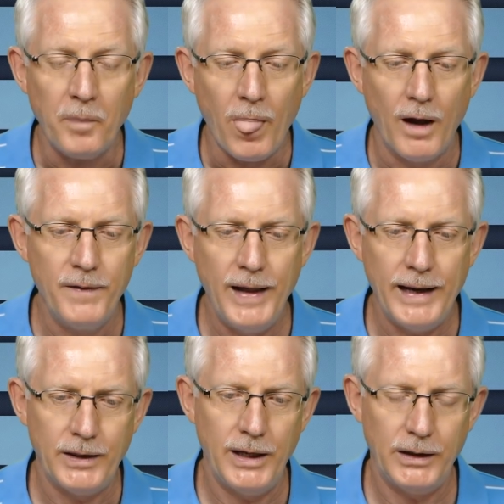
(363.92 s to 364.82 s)
and
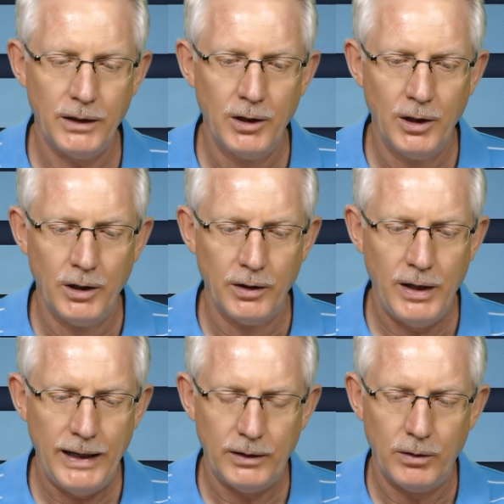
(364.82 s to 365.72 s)
that, that,
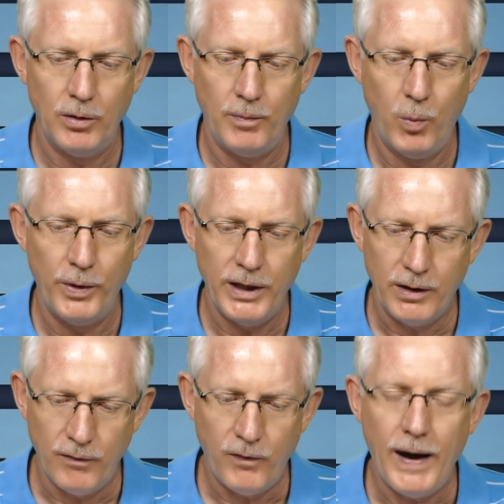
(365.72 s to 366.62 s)
that, the, that
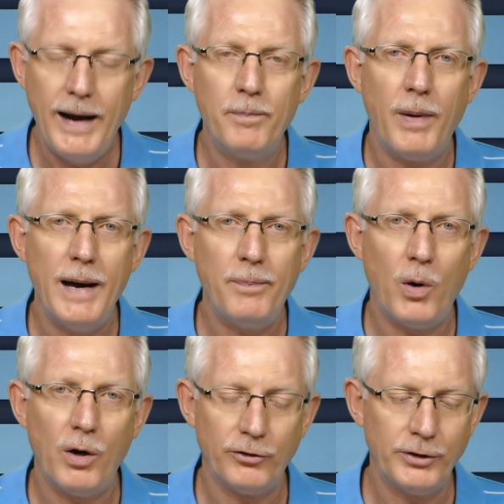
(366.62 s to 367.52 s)
the fire
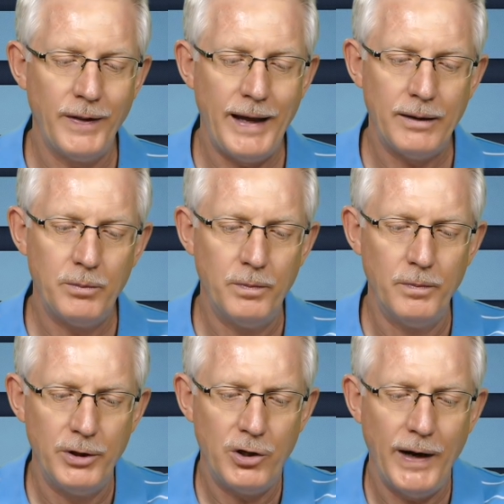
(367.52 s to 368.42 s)
bypassed and that
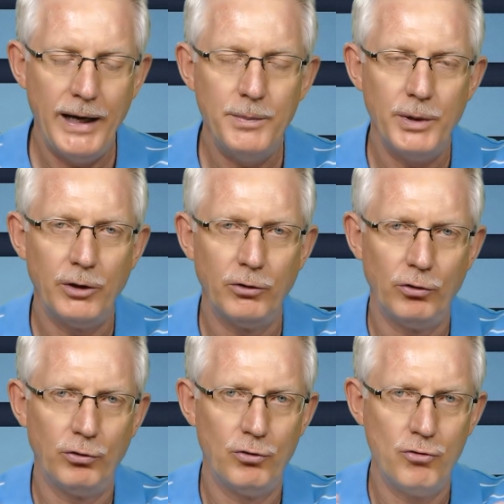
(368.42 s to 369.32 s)
became
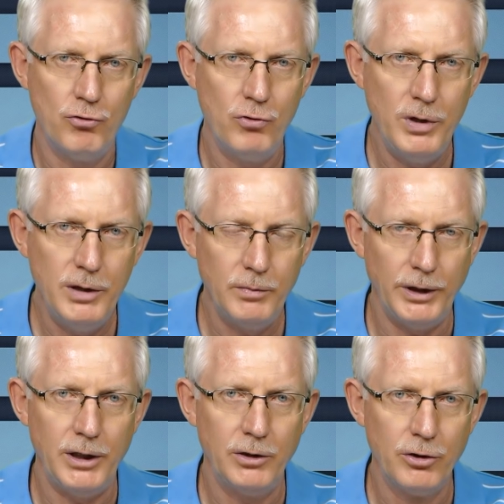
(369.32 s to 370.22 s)

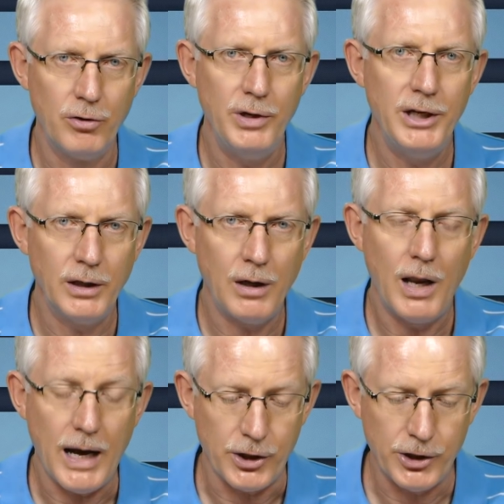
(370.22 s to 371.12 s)
extremely green and
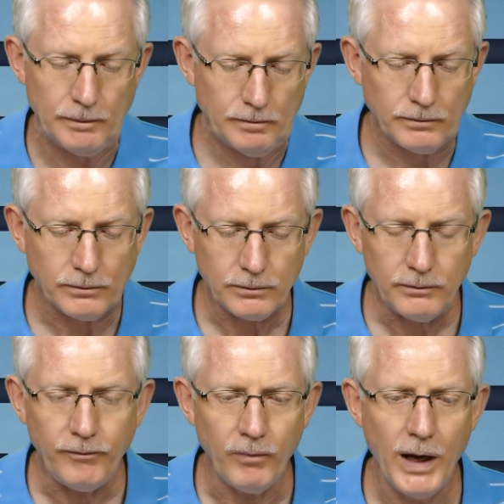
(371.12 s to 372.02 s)
lush.
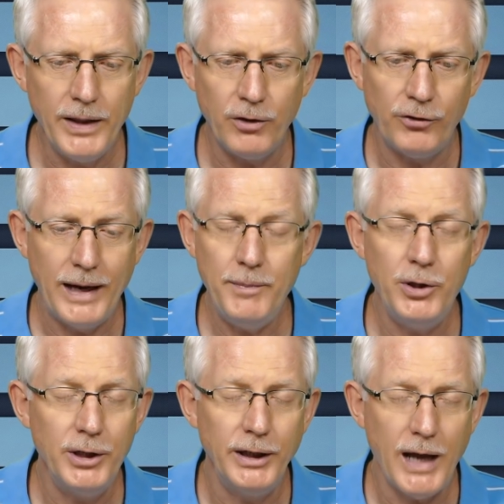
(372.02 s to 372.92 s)
And the same
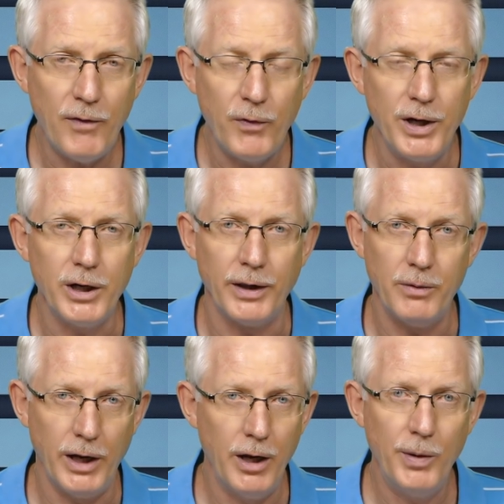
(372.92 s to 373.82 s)
thing in Africa. There
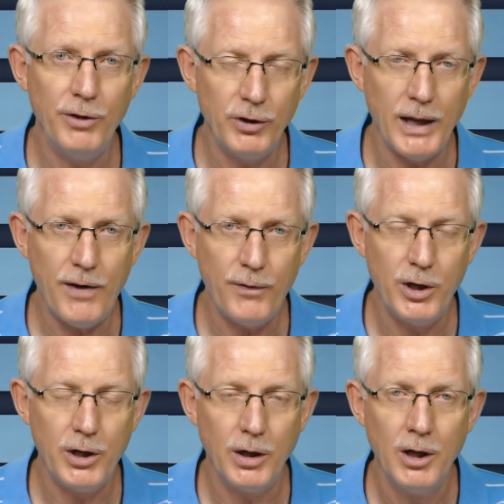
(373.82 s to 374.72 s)
were areas in
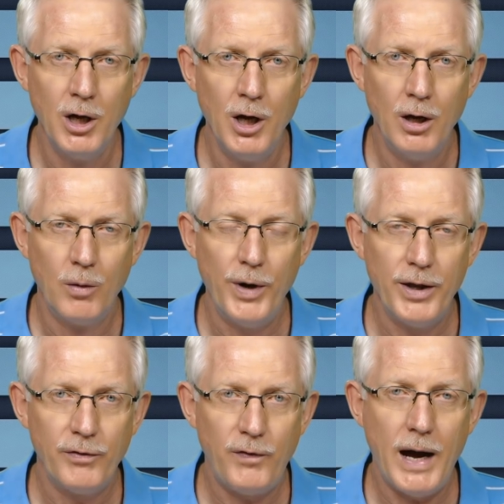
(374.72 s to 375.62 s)
Africa where
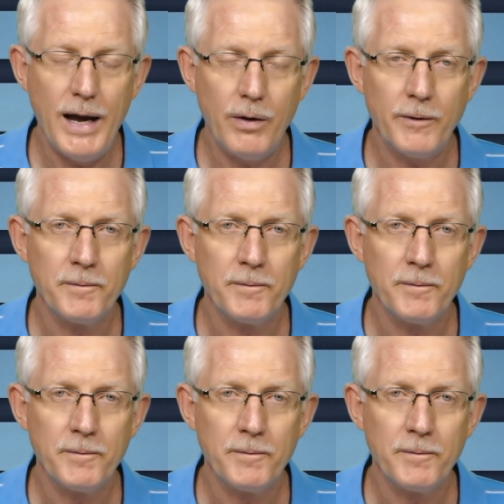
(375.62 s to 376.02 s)
the fire